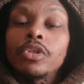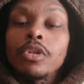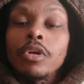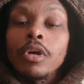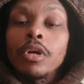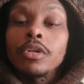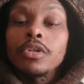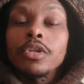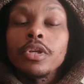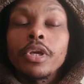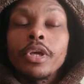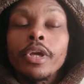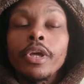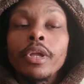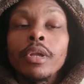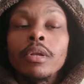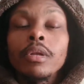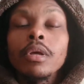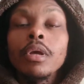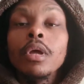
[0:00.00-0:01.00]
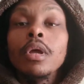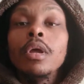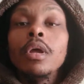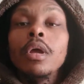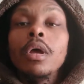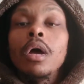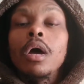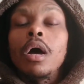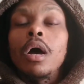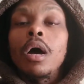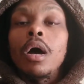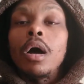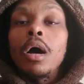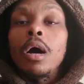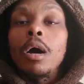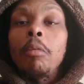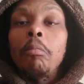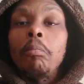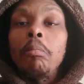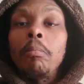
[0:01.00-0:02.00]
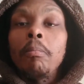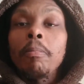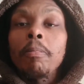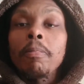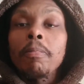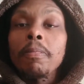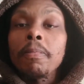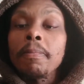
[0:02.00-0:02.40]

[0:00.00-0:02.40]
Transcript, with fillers: start to end. Um,